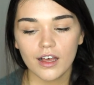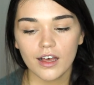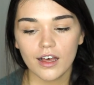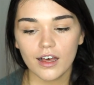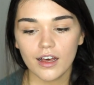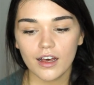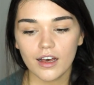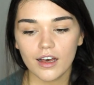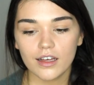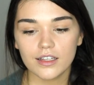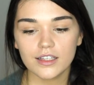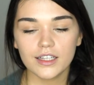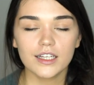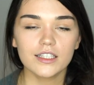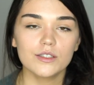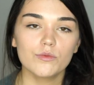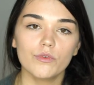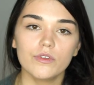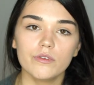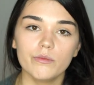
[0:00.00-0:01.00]

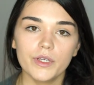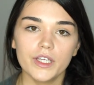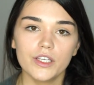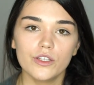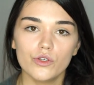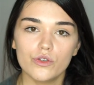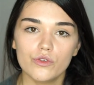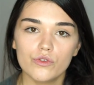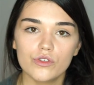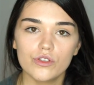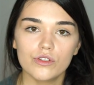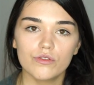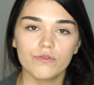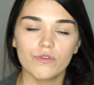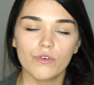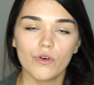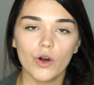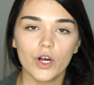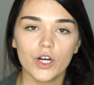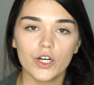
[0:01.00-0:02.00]
that will be used
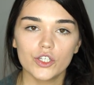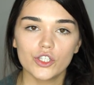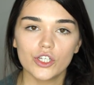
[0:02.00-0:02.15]
for